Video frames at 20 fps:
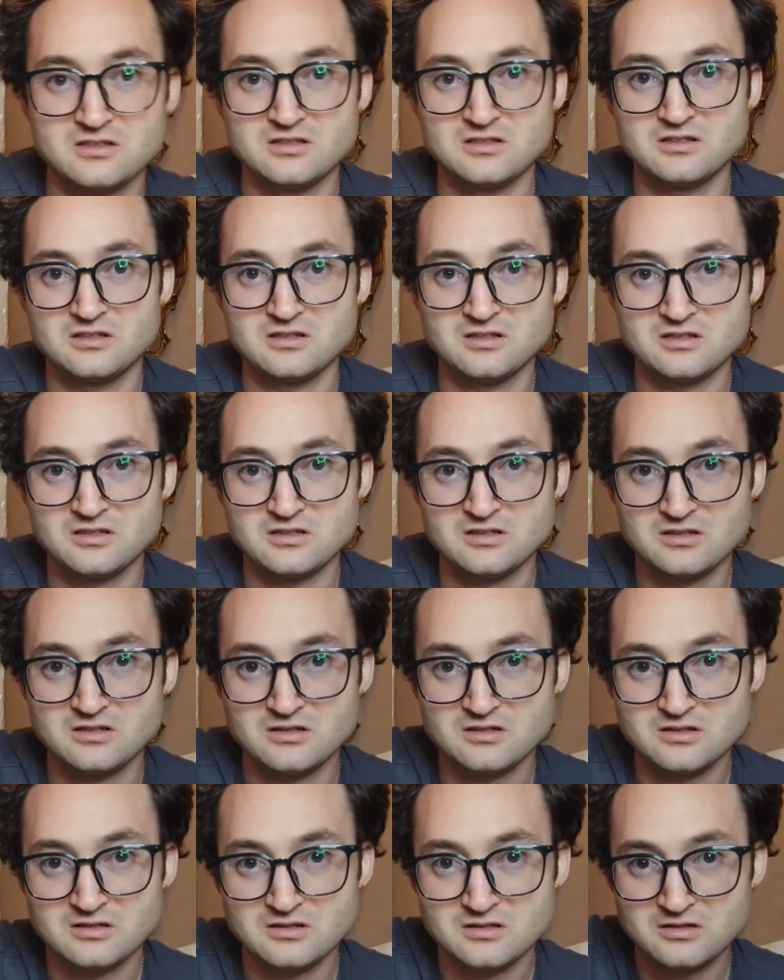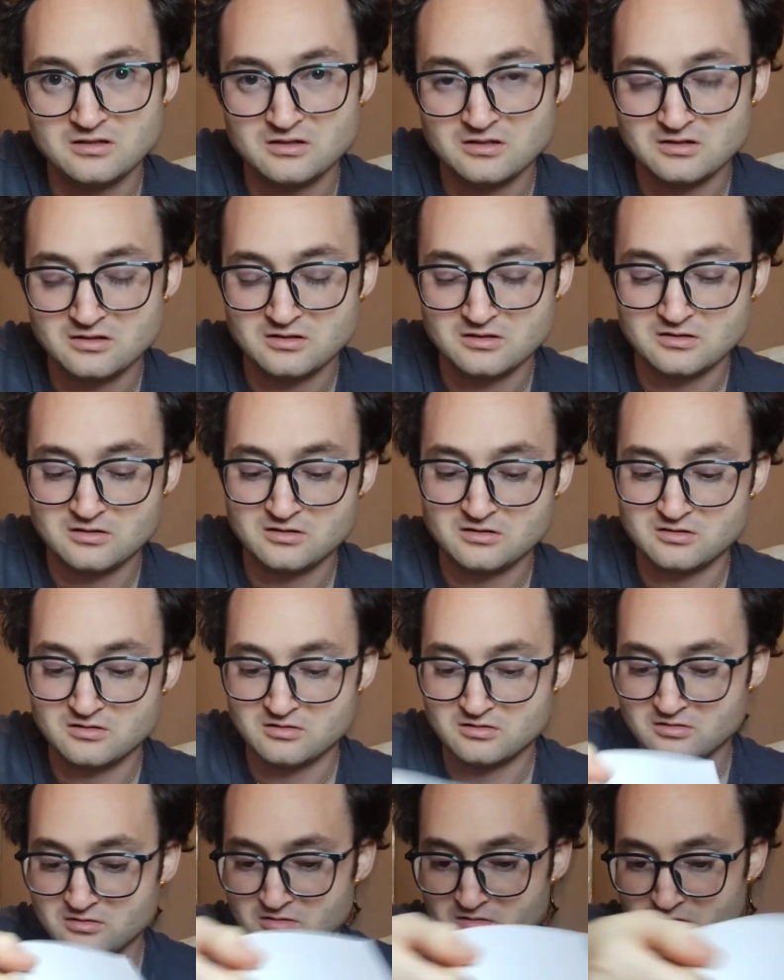
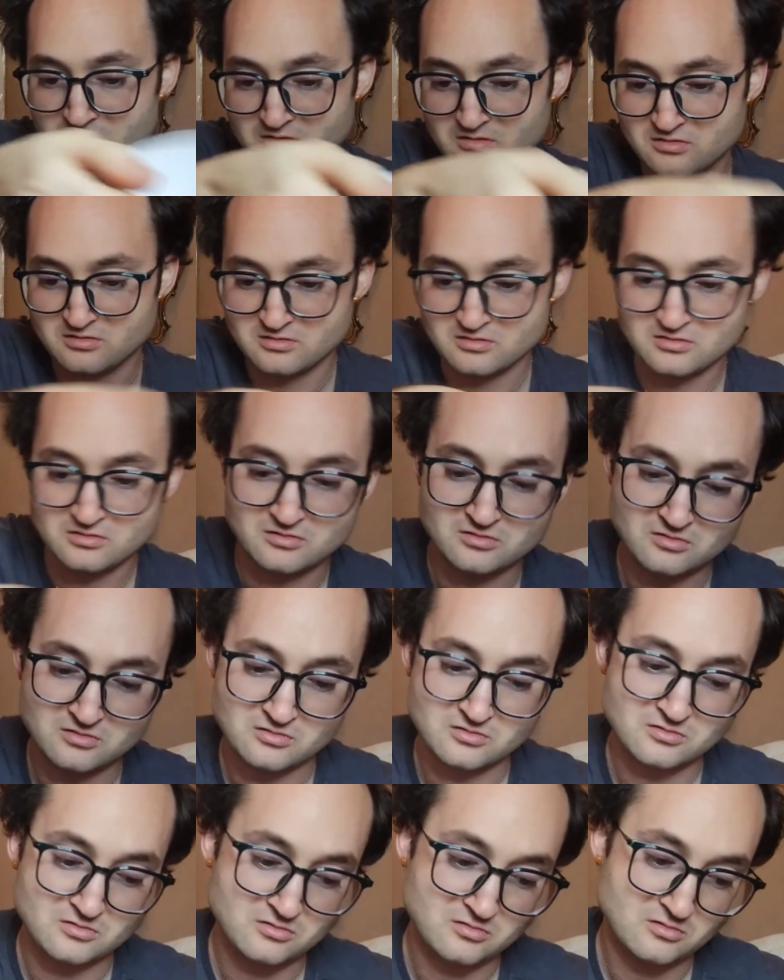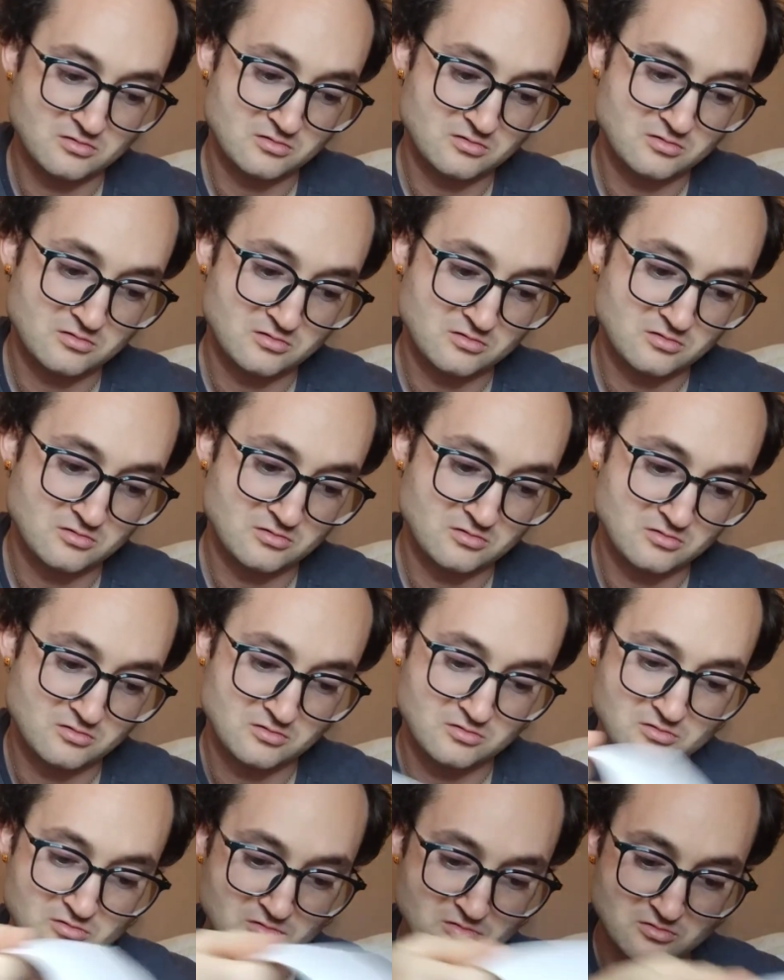
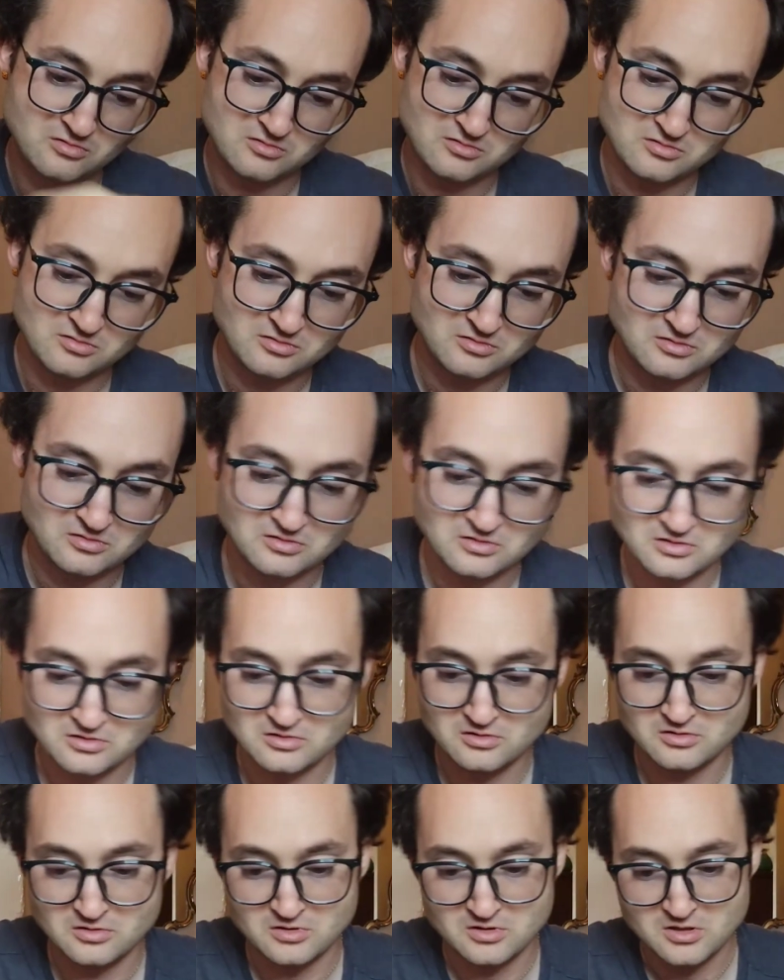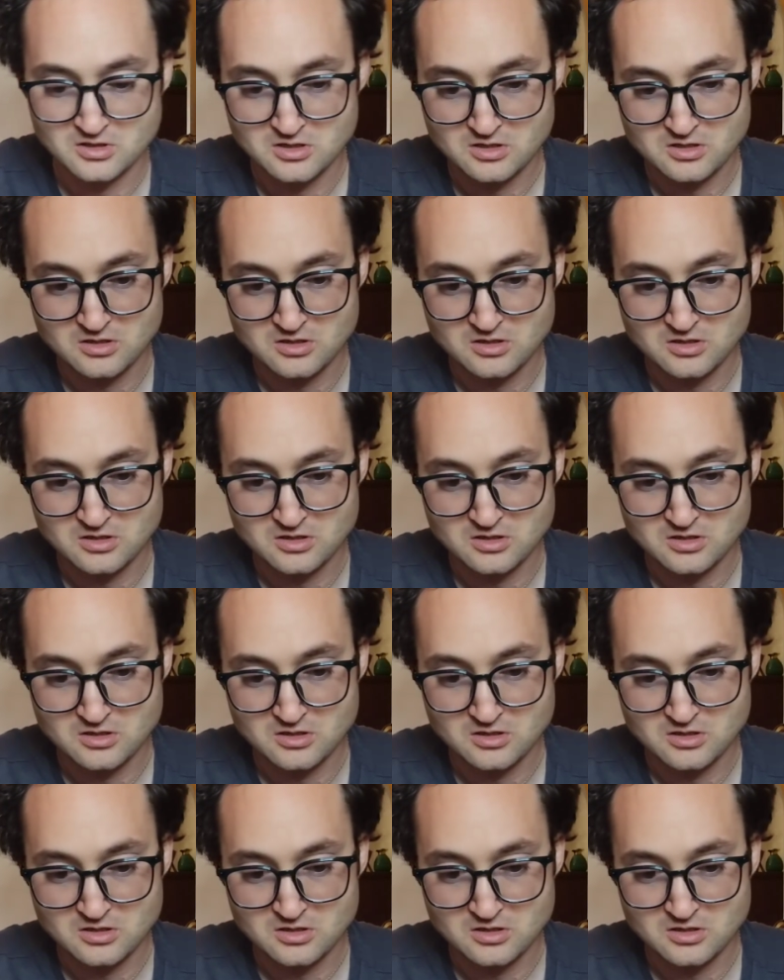No one is speaking in this clip.